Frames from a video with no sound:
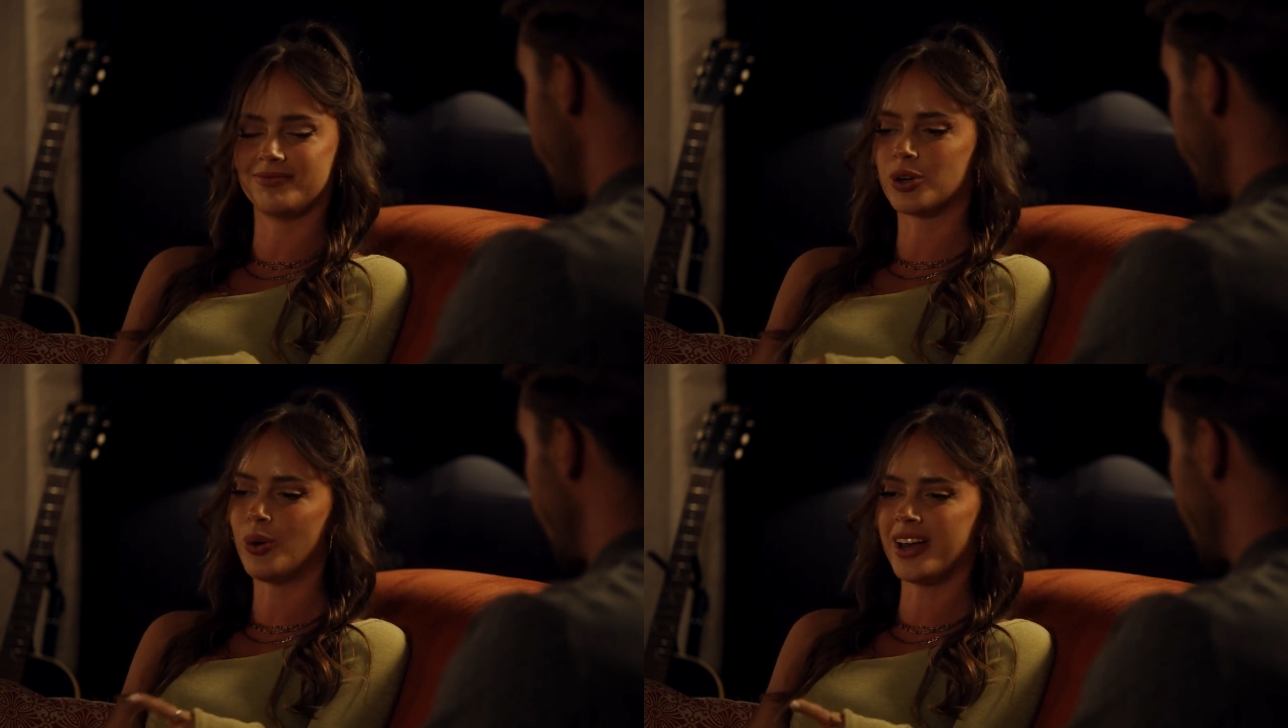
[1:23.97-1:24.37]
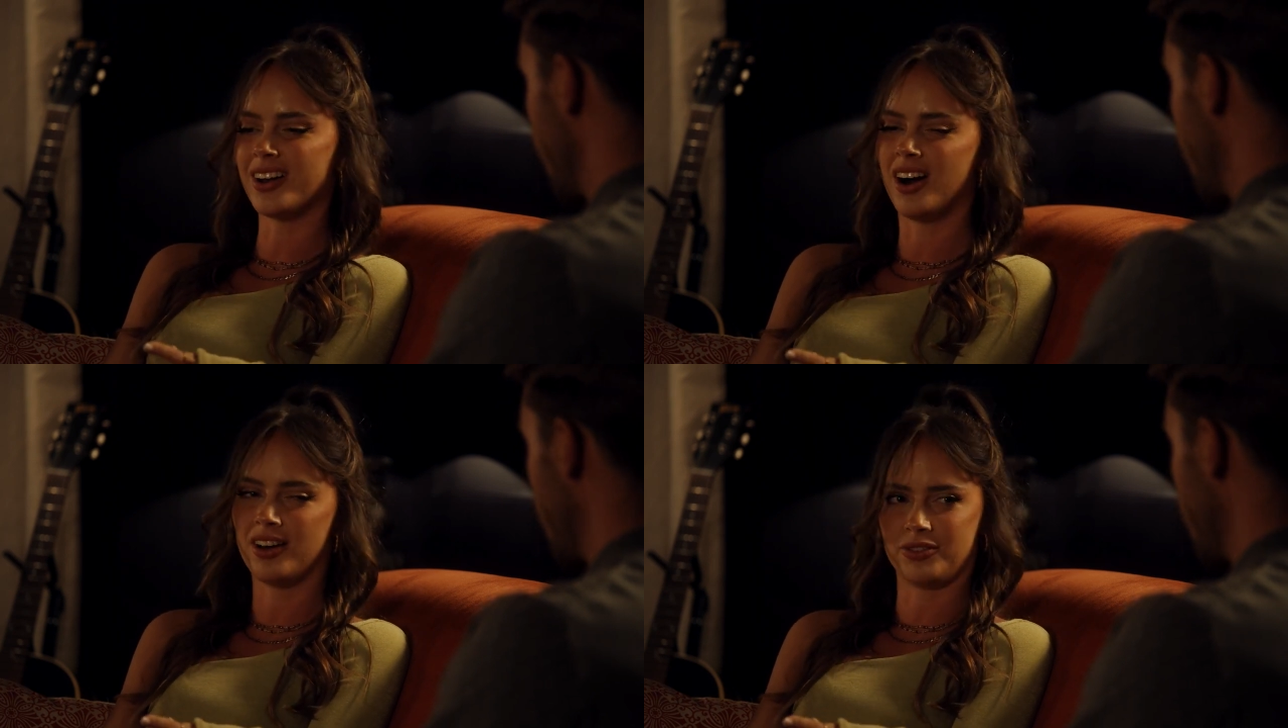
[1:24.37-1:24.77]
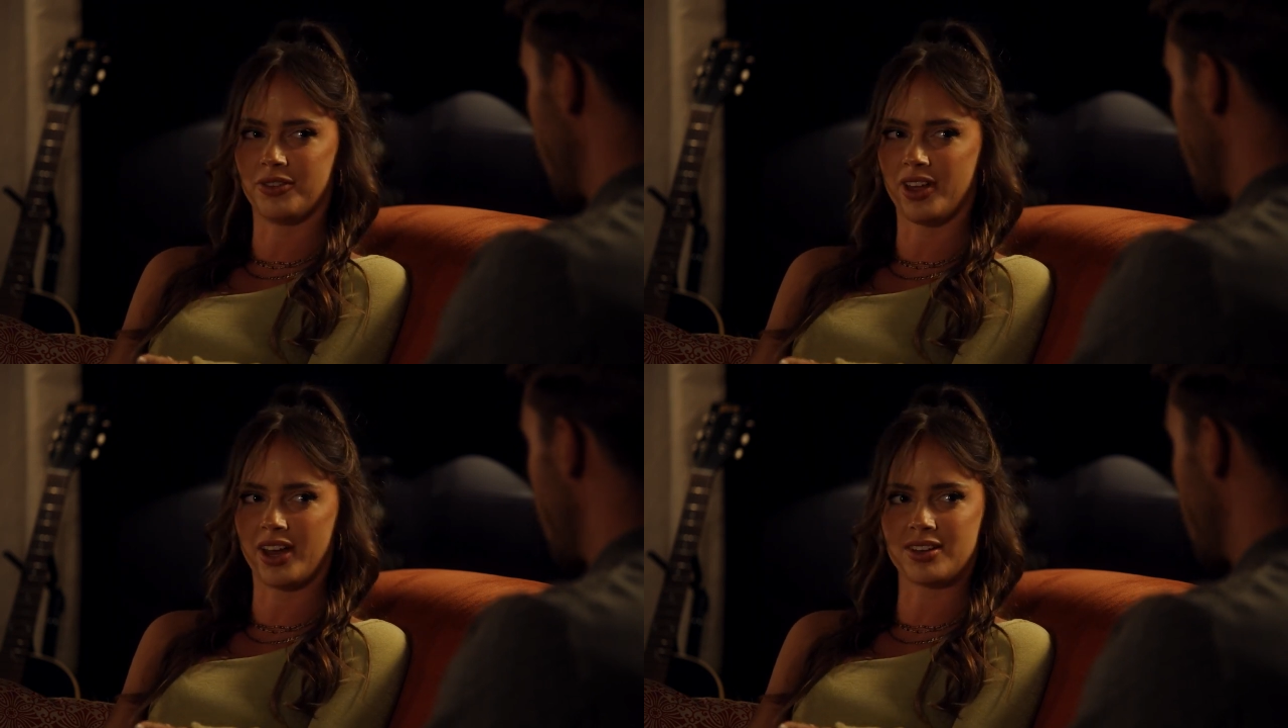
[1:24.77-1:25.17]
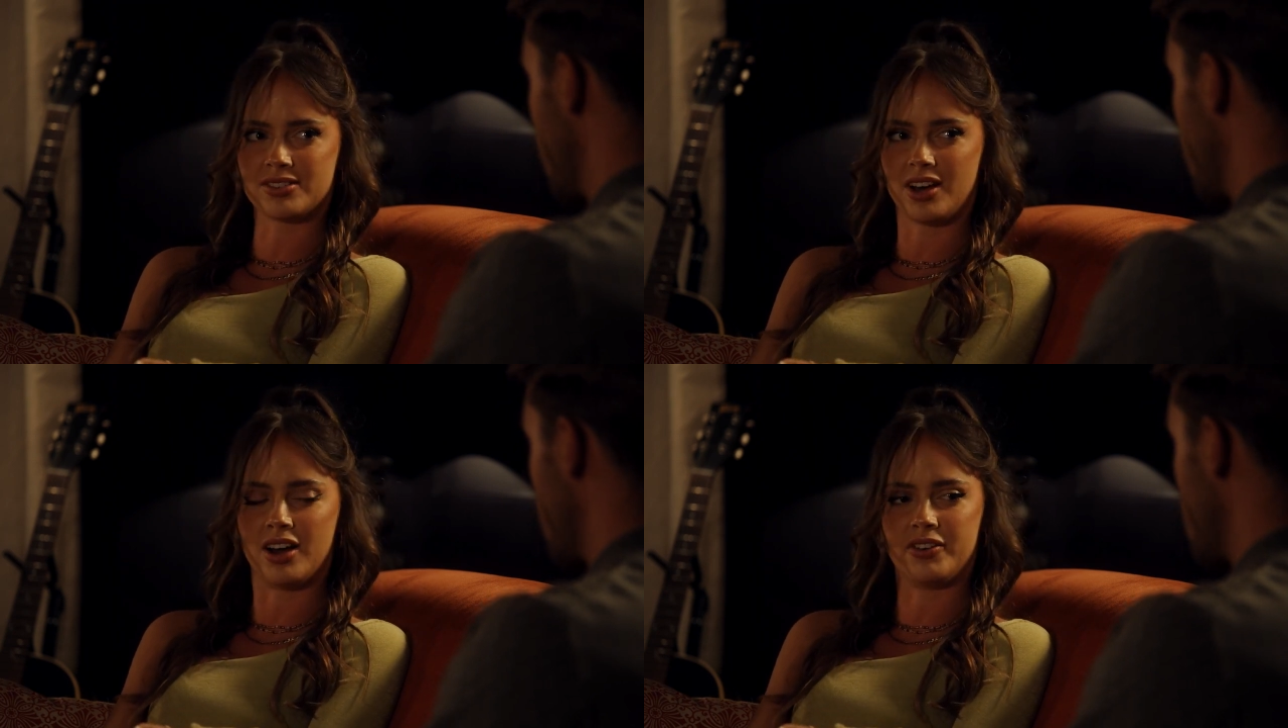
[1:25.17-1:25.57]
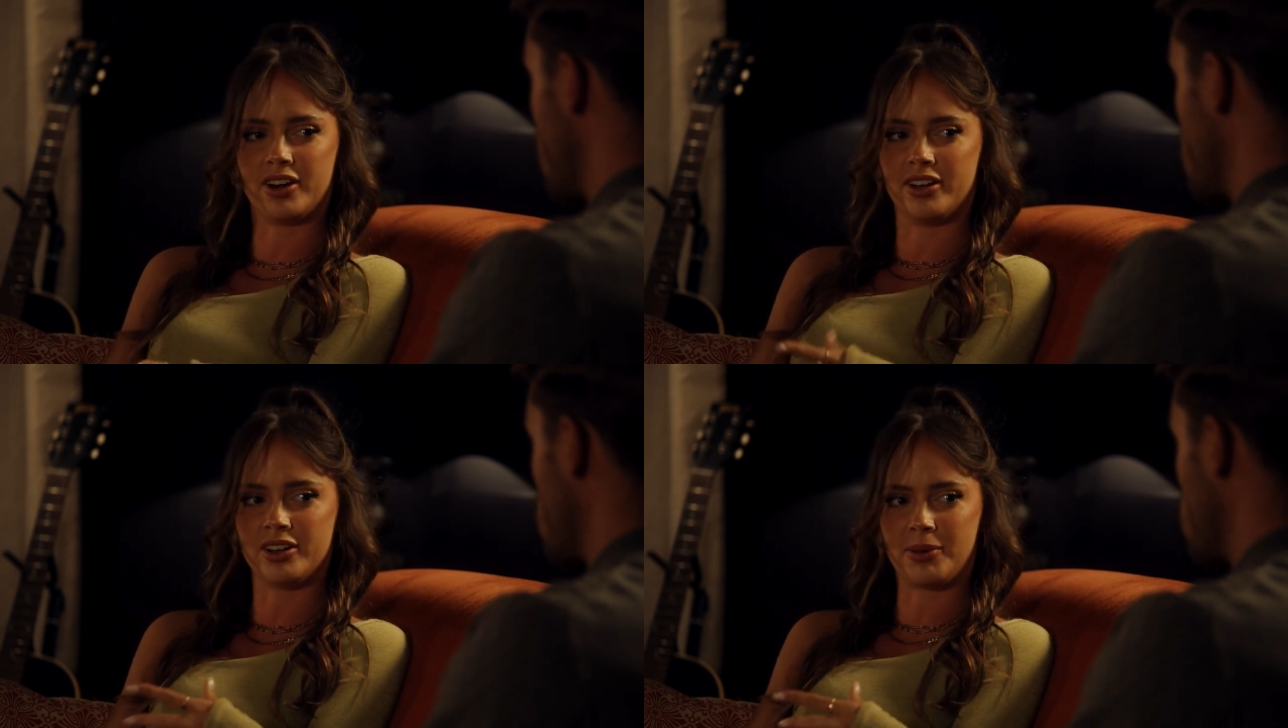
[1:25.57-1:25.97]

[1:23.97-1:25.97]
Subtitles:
quite hurtful things that I've heard